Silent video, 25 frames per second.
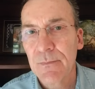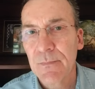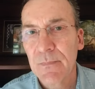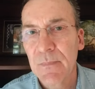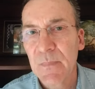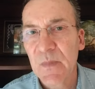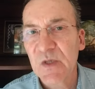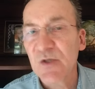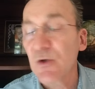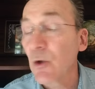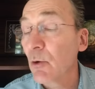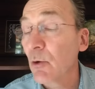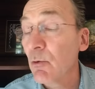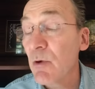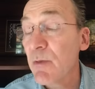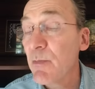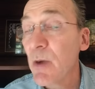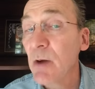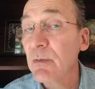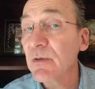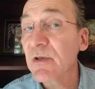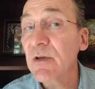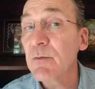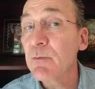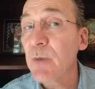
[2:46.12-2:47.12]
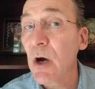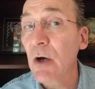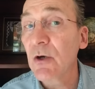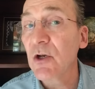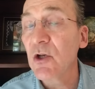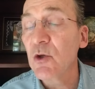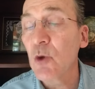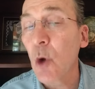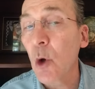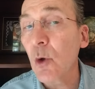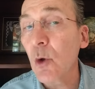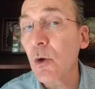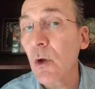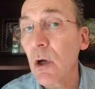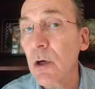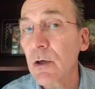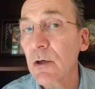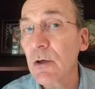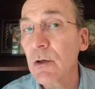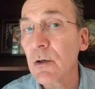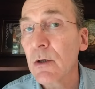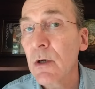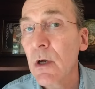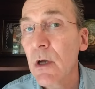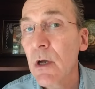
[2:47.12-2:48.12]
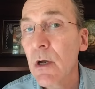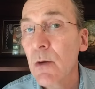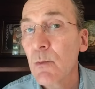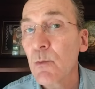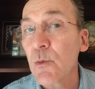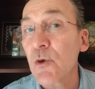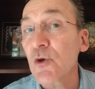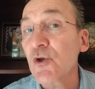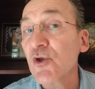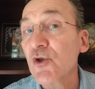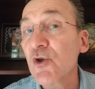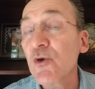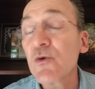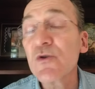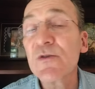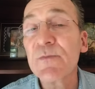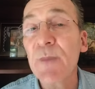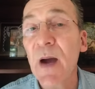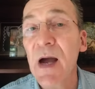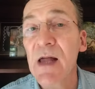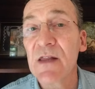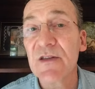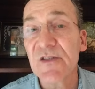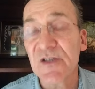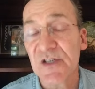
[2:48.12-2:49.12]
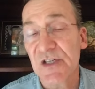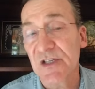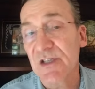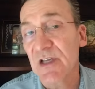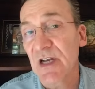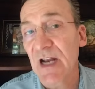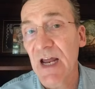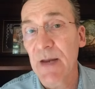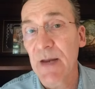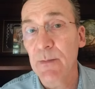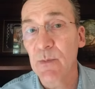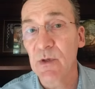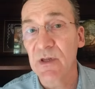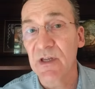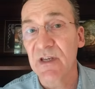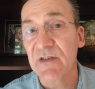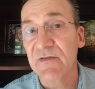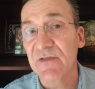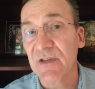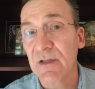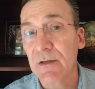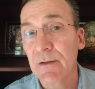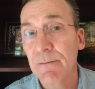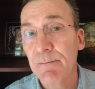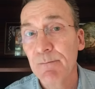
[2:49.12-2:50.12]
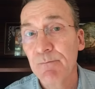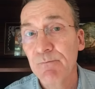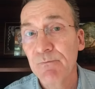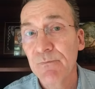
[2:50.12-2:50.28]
So the Republican Party no longer pursues policies that I believe in.